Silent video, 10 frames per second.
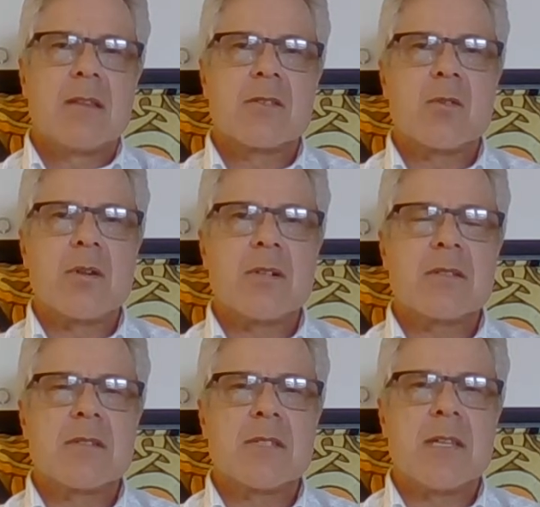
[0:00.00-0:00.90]

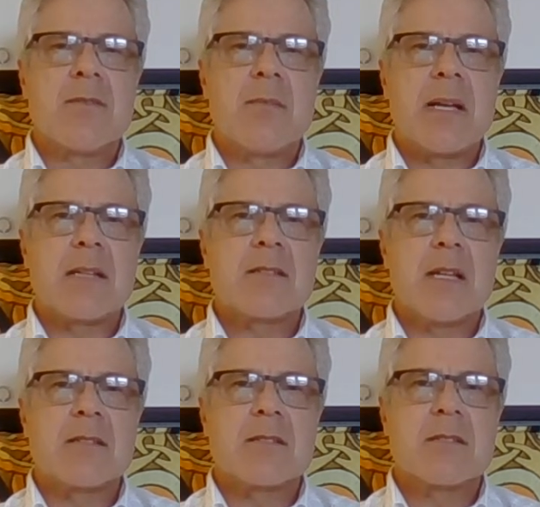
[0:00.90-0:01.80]
source to see if it makes
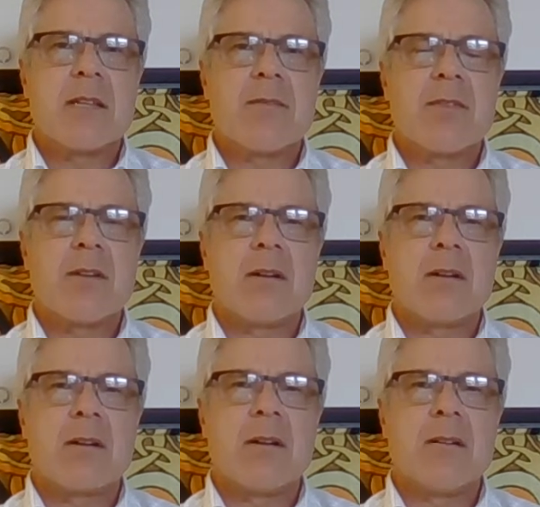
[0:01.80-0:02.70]
sense, see if
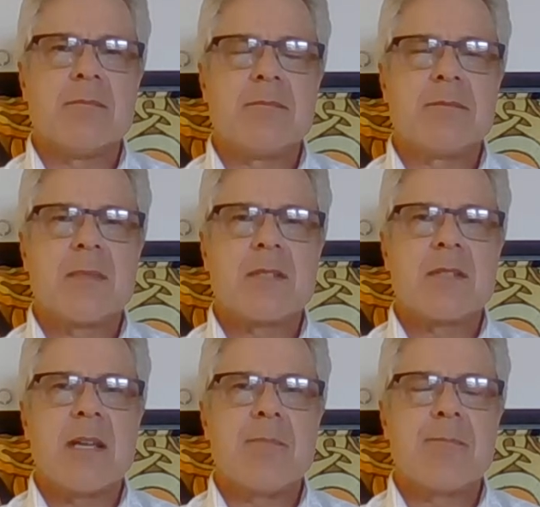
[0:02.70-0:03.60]
they're the
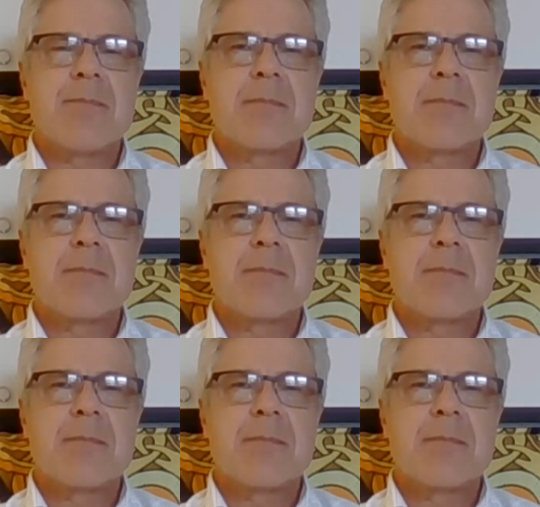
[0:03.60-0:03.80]
same.